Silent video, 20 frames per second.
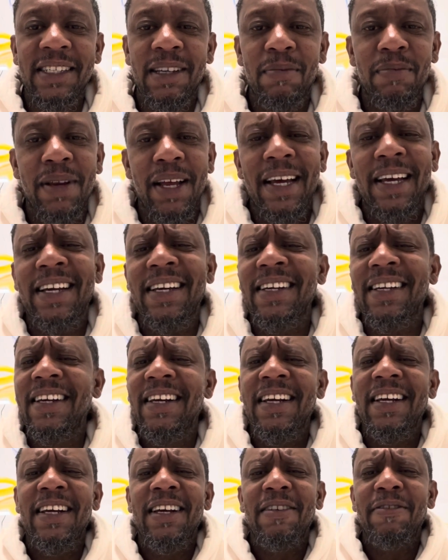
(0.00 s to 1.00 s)
I'm like,
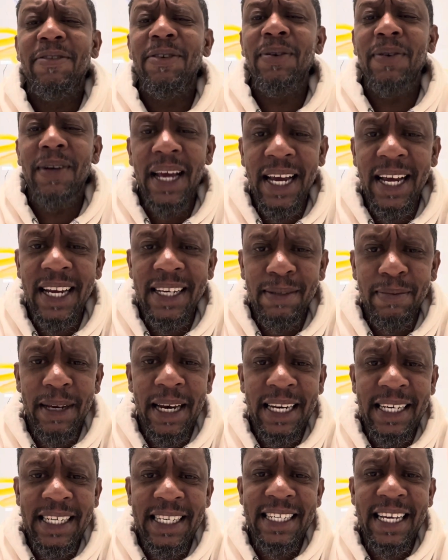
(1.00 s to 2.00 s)
a few days, man,
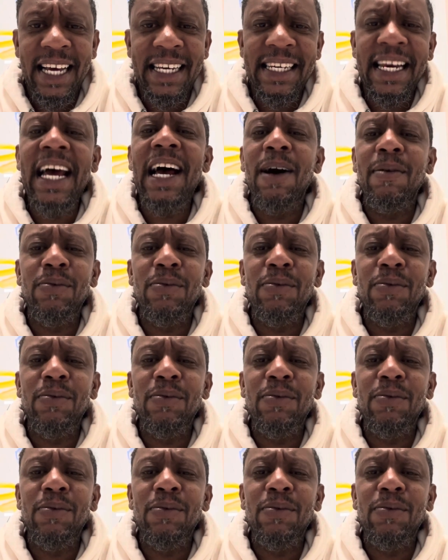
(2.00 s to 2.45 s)
I need that now.